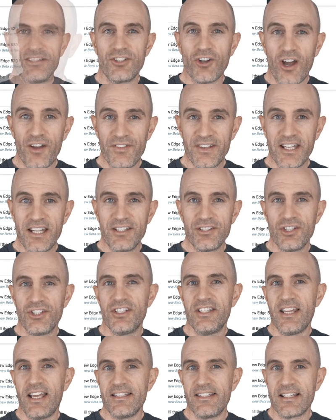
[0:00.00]
Diving into
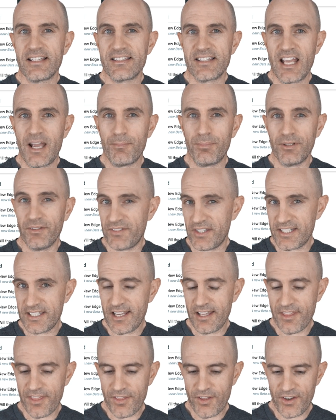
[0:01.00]
today's example of the
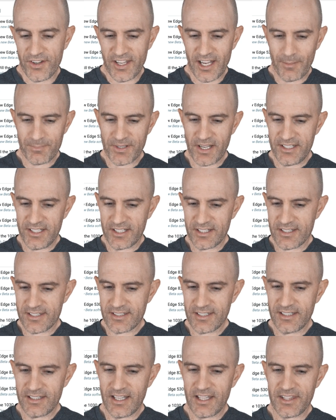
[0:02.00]
1030 update, you can
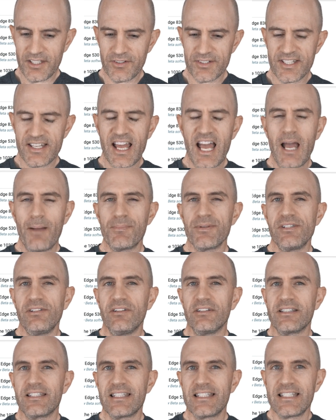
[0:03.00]
see there there is an
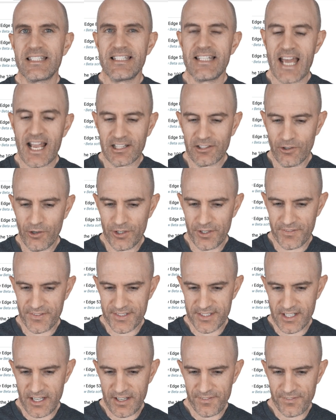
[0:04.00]
absolute stack load
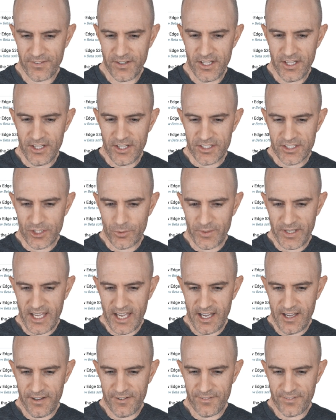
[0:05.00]
of stuff. So we
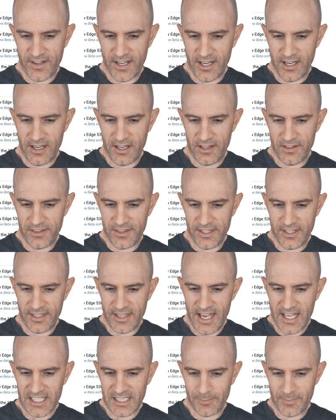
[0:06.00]
have uh,
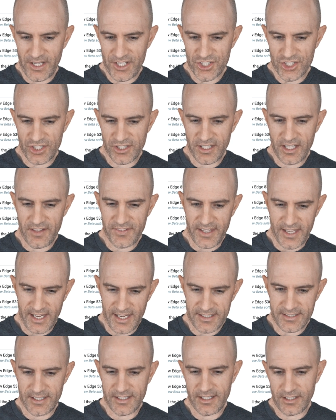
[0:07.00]
the acclimation there, the
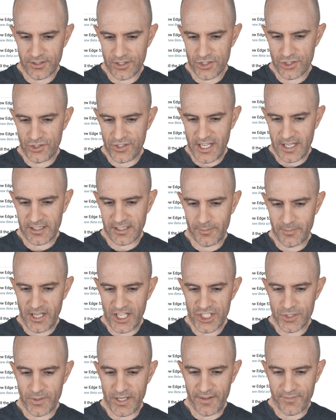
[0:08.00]
heat and altitude
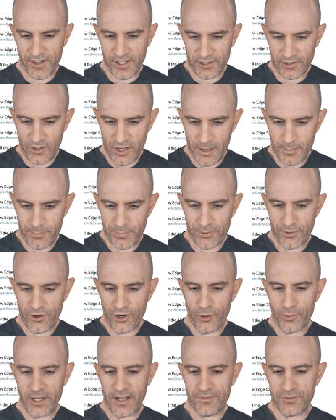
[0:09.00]
acclimation, we have Climb
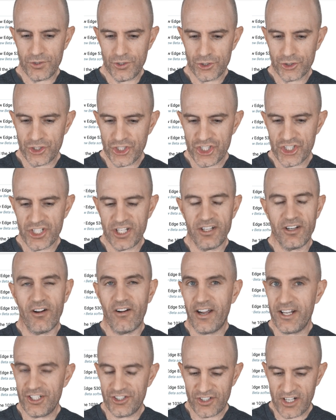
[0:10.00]
Pro, we have nutrition and
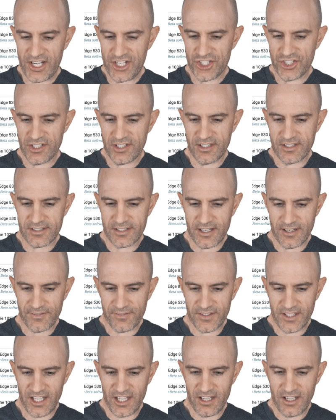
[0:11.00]
hydration
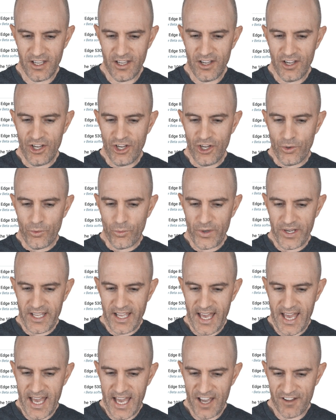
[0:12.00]
stuff there. We
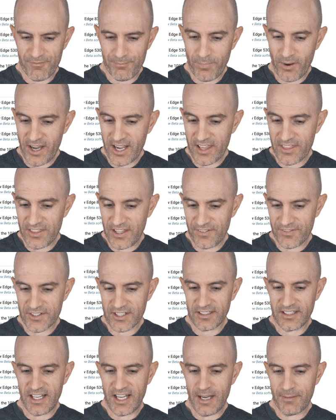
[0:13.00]
have bike
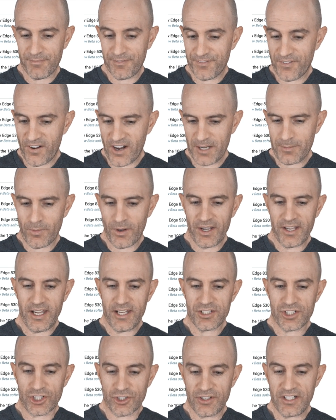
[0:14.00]
theft alarm, find my
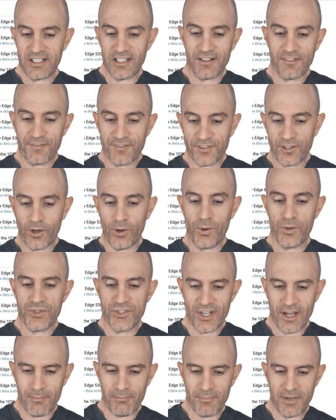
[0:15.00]
edge, grit and flow,
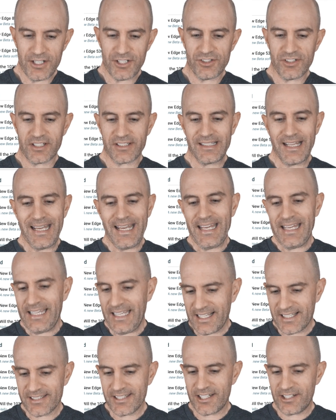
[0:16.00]
jump metrics,
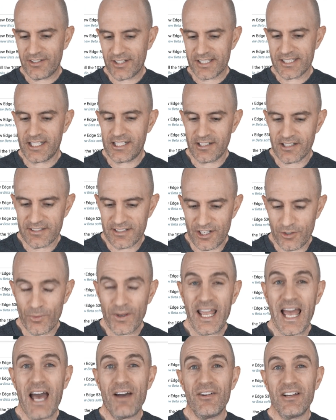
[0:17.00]
etc., etc., etc.
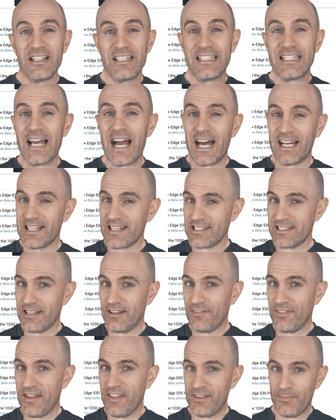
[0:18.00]
We have a ton of
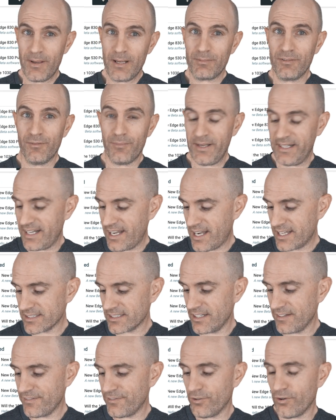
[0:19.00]
stuff there that people have been
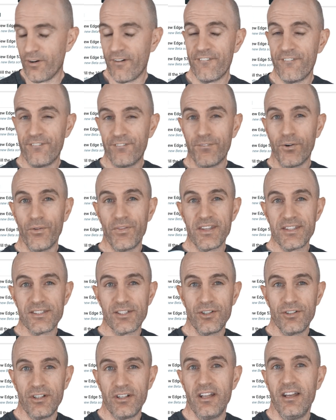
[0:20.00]
asking for for
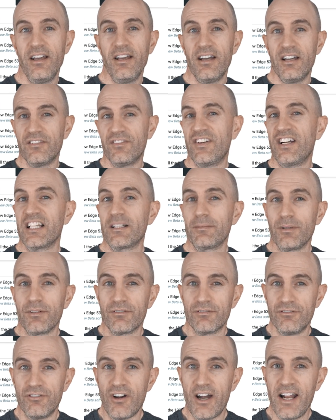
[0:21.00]
this unit
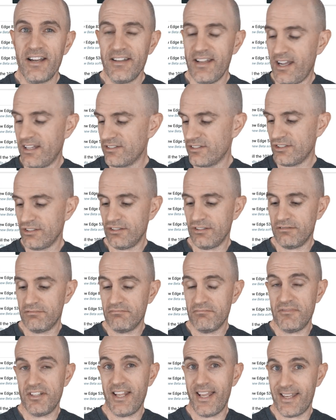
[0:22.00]
available right now to
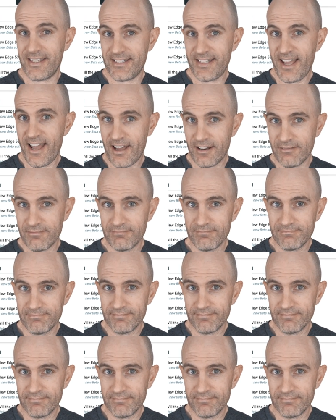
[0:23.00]
test out.